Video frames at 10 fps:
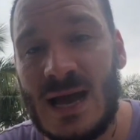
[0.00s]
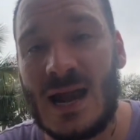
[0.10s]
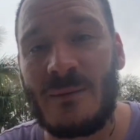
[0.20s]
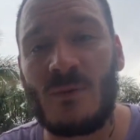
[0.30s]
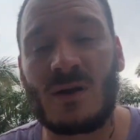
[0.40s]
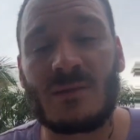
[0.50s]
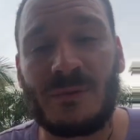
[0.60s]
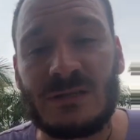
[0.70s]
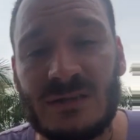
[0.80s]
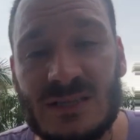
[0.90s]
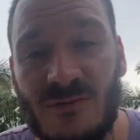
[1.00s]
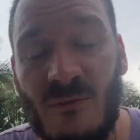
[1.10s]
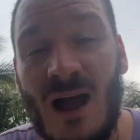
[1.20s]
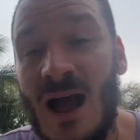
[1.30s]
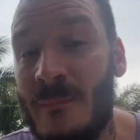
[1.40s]
God. I've been wanting to preach on this for
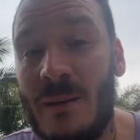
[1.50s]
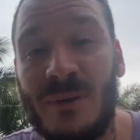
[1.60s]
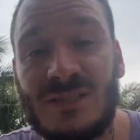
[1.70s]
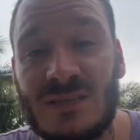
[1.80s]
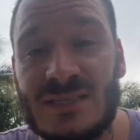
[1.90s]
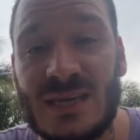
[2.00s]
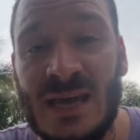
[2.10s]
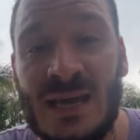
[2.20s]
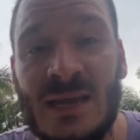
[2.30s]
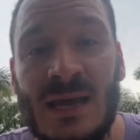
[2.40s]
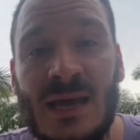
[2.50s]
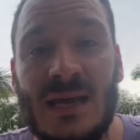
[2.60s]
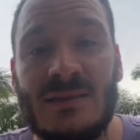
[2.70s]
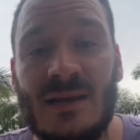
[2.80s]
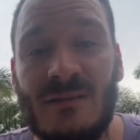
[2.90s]
a while. I might preach on this again
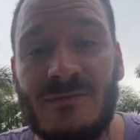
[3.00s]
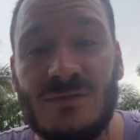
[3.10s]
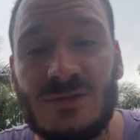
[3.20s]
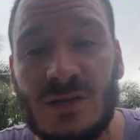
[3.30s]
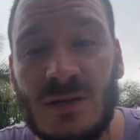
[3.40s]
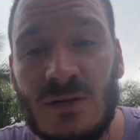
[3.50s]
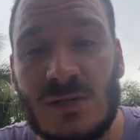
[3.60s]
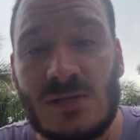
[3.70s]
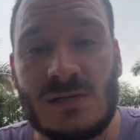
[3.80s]
in the near future.